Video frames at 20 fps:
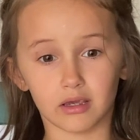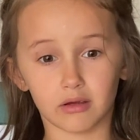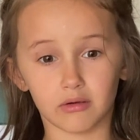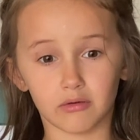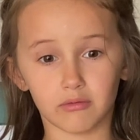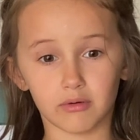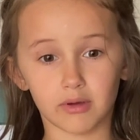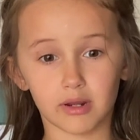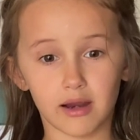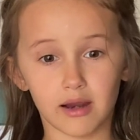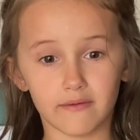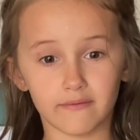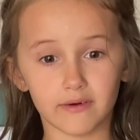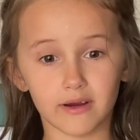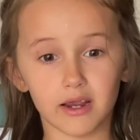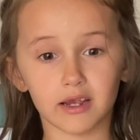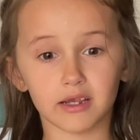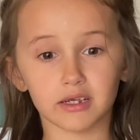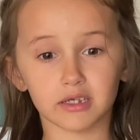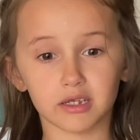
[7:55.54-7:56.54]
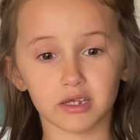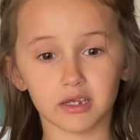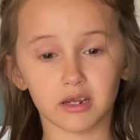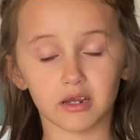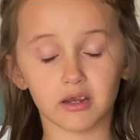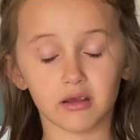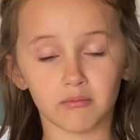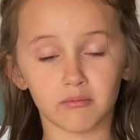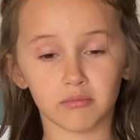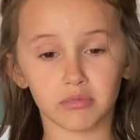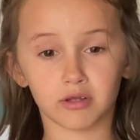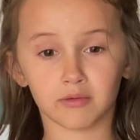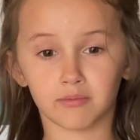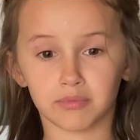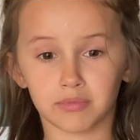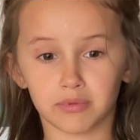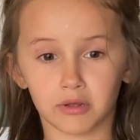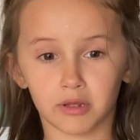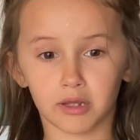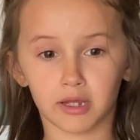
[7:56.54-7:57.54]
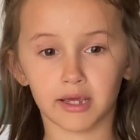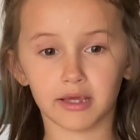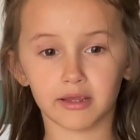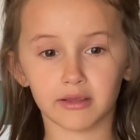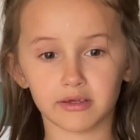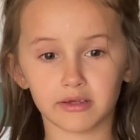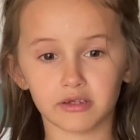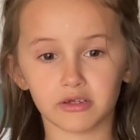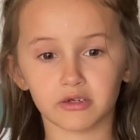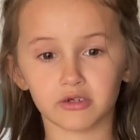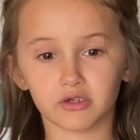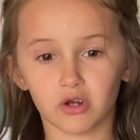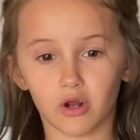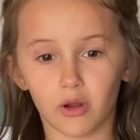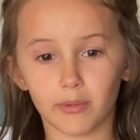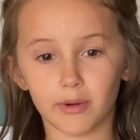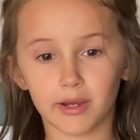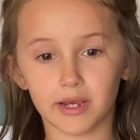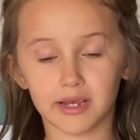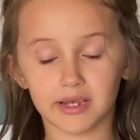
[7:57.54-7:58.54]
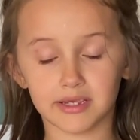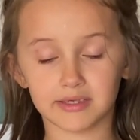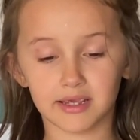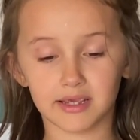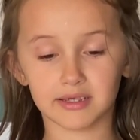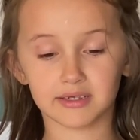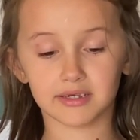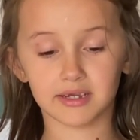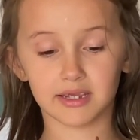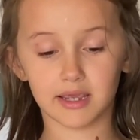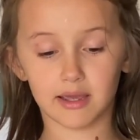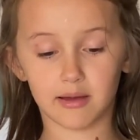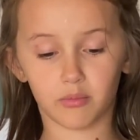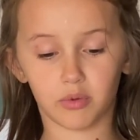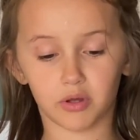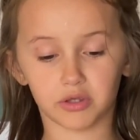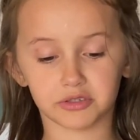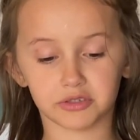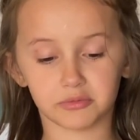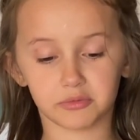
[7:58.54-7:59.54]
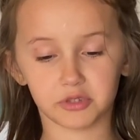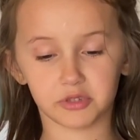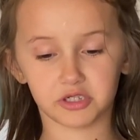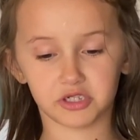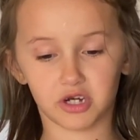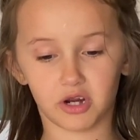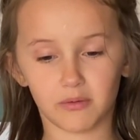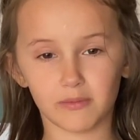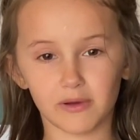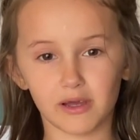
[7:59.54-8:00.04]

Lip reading: Whenever I ask him politely to stop, he says he can't possibly stop.